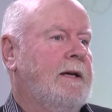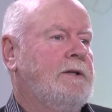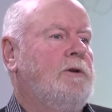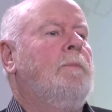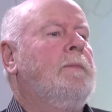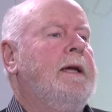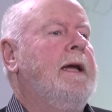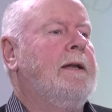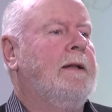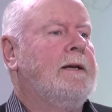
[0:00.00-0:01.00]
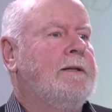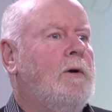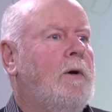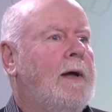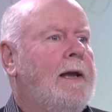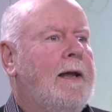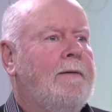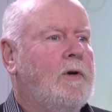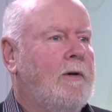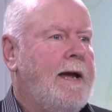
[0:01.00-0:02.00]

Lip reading: And they stop dead and they say, oh, I love your